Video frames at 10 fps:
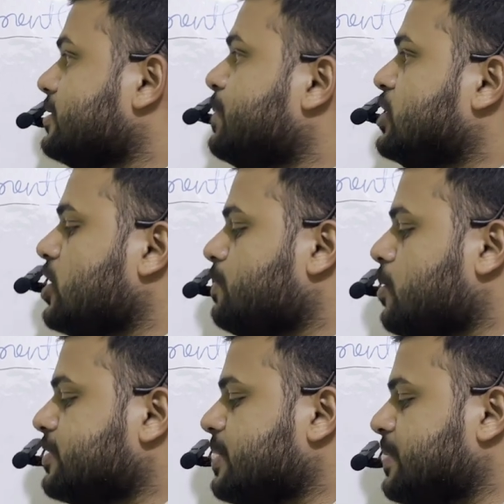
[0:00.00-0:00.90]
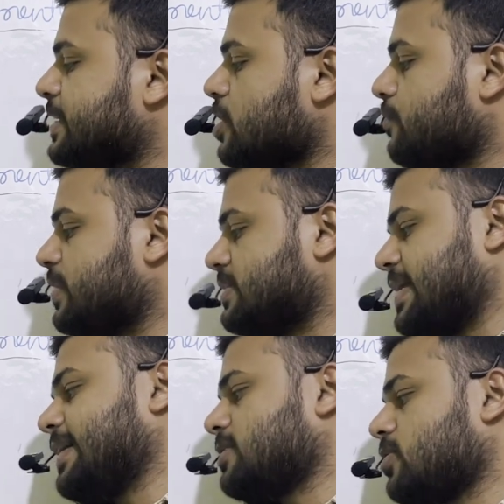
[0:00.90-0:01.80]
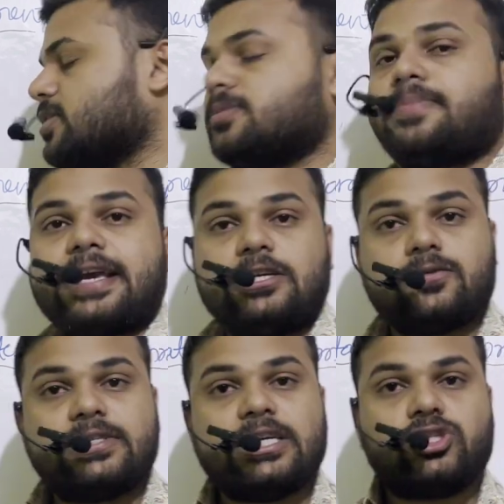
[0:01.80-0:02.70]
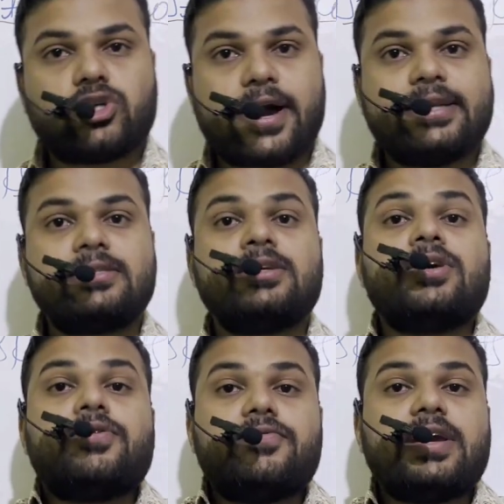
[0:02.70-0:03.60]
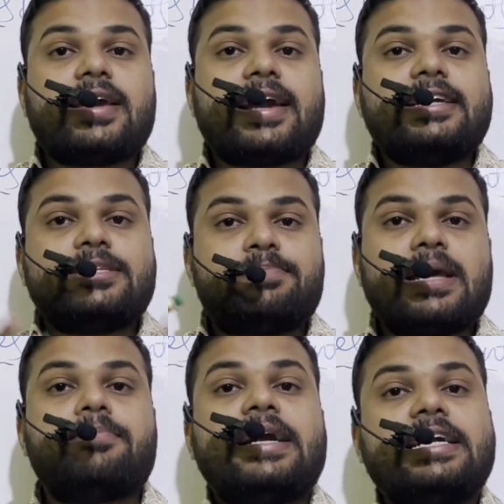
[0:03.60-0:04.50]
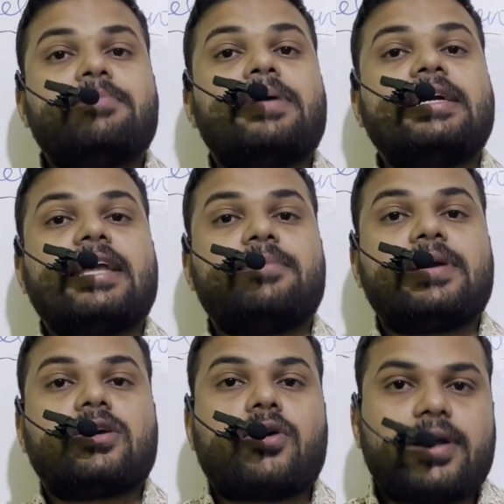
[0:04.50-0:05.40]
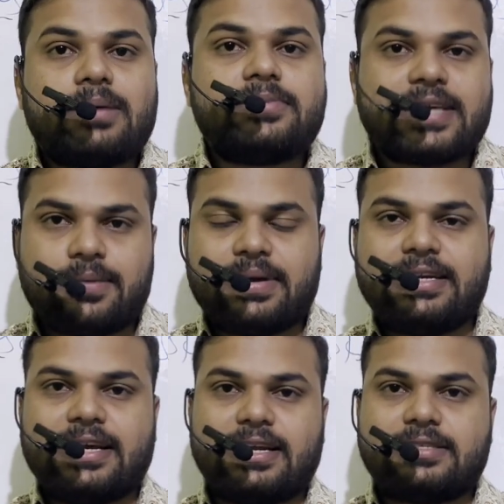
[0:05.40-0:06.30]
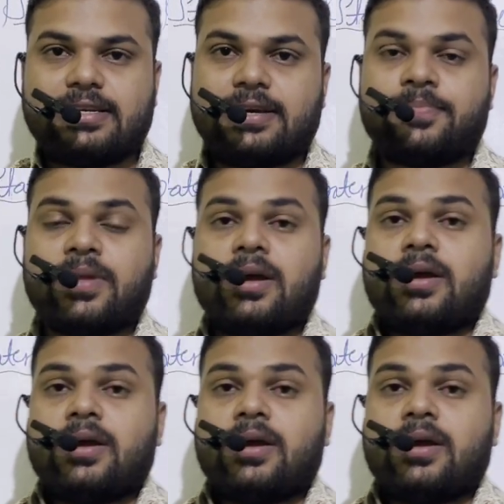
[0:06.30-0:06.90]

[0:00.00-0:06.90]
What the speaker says: is a special possibility of a select clause. By using joins, we can display multiple table columns simultaneously.